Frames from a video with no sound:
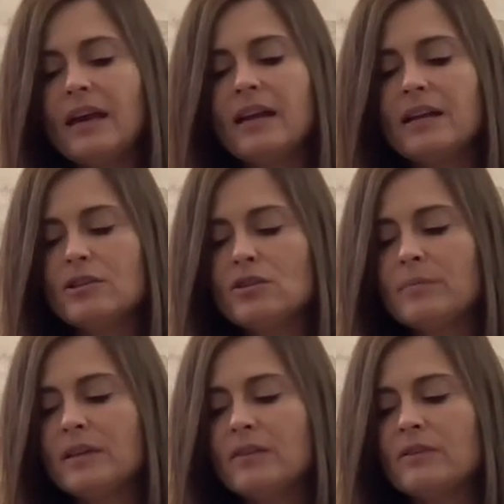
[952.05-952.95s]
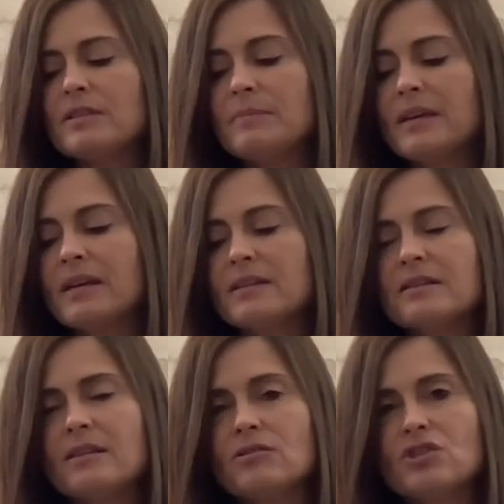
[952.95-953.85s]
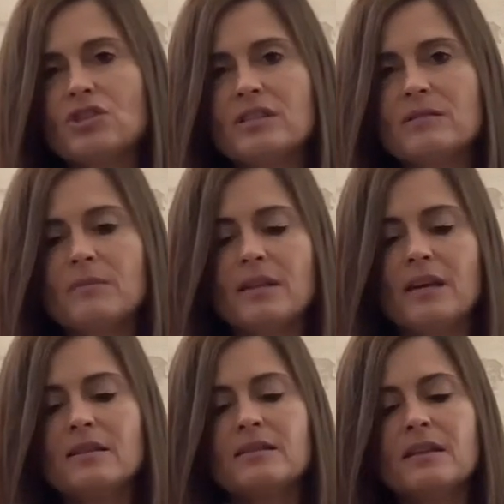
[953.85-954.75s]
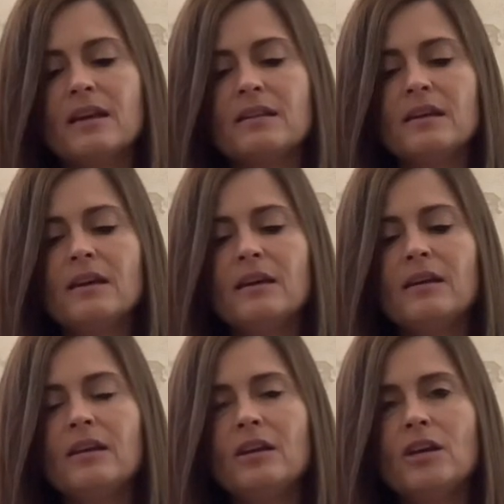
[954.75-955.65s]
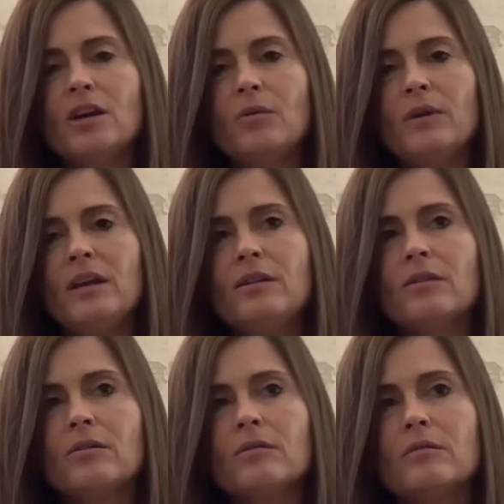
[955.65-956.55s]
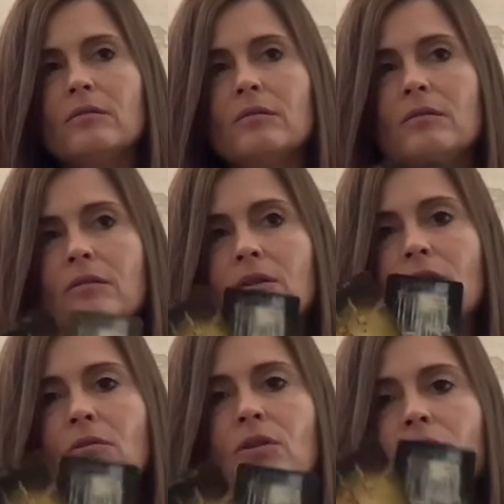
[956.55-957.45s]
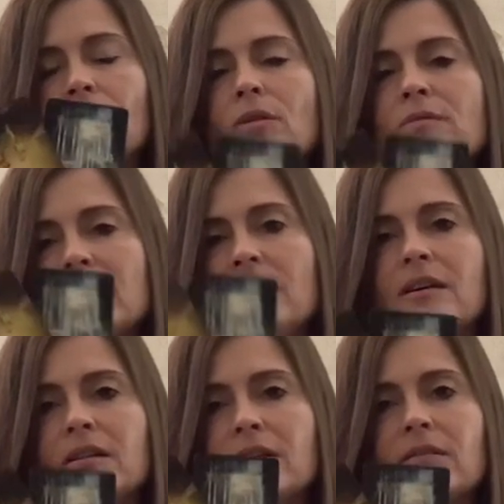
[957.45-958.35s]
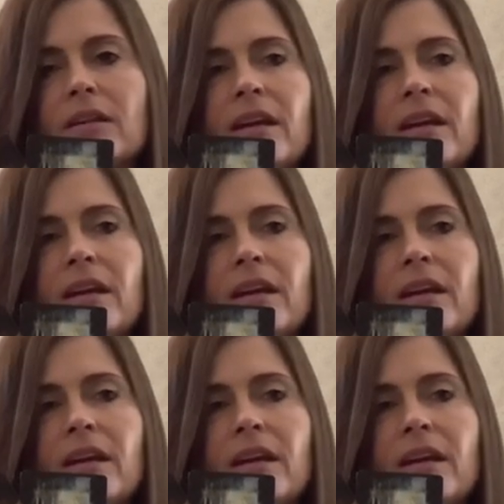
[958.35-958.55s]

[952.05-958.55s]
And I do believe it's because there's just some things that, you know, either you don't see clearly,